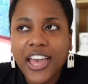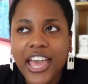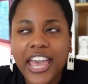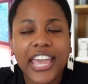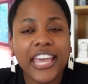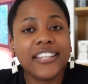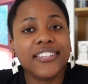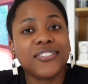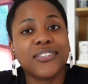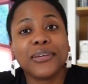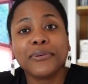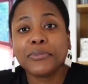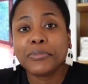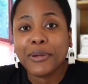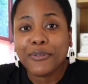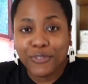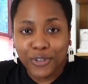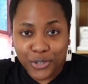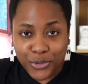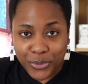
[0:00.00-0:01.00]
And so that was my
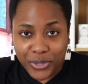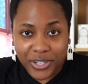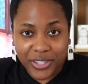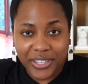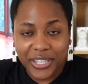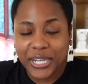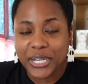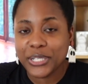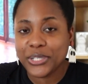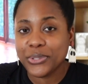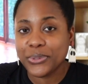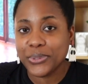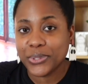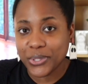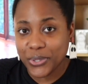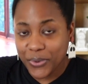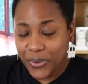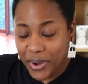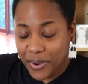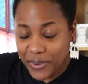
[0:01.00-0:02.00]
first read of the year. So it was a
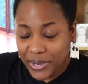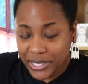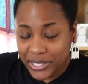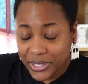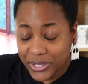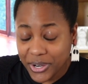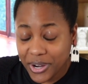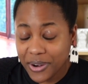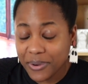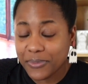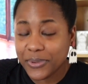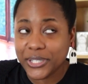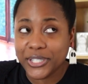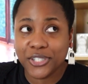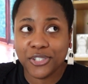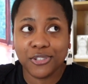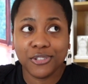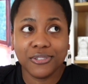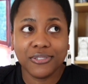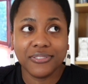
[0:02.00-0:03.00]
great way to start,
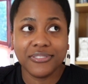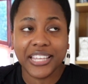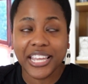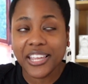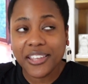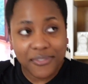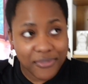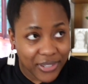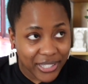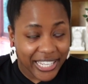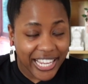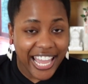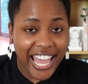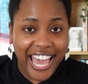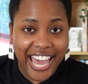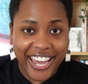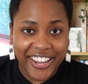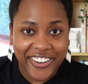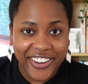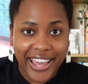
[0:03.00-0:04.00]
which thankfully I
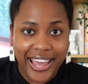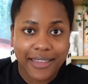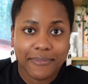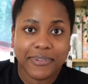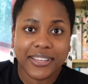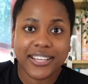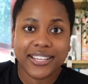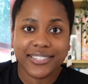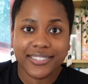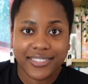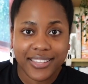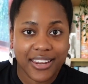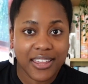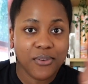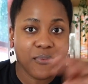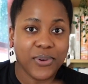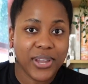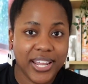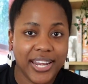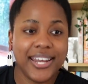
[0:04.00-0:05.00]
had that, because then
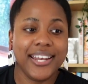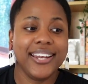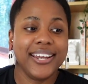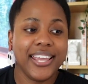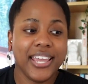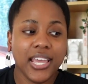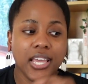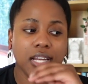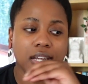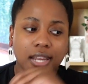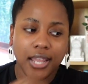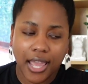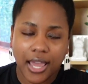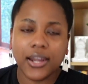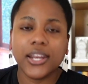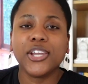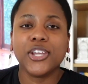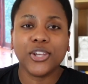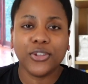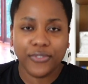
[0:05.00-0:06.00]
it went
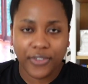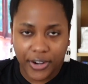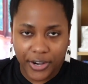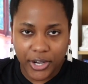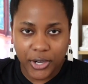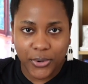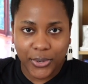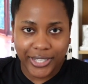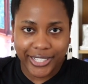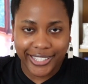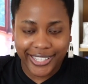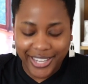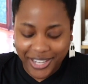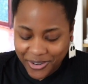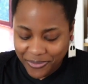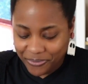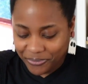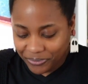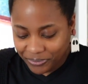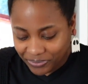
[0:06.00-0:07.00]
downhill very
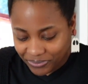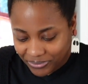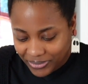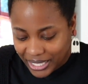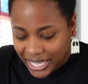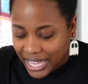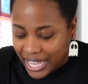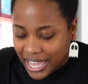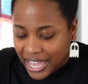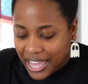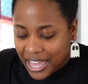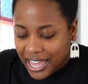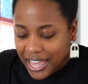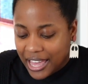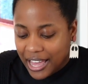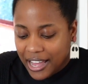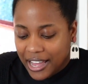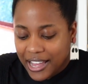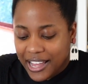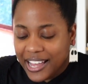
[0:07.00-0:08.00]
quickly.
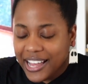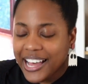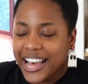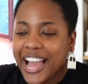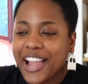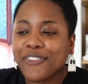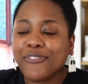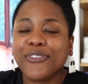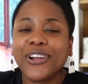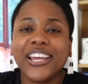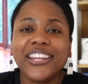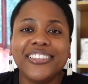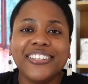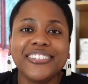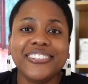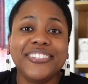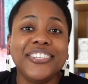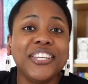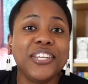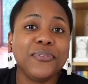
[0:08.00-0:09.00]
I read The
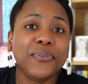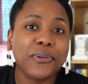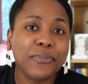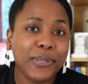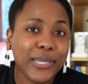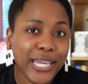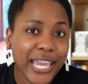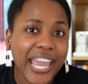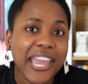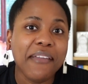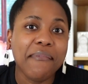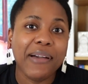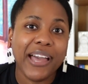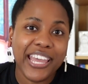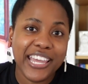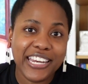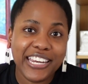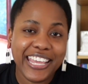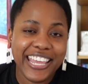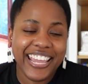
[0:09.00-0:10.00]
City We Became by
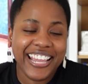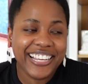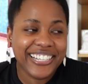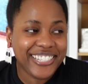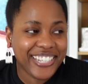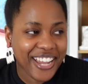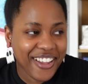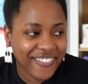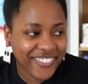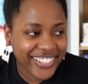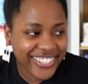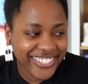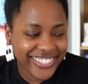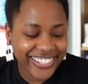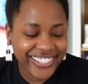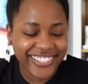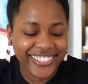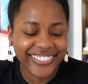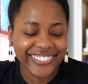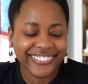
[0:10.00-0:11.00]
N.K.
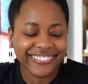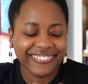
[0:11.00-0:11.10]
Jemisin.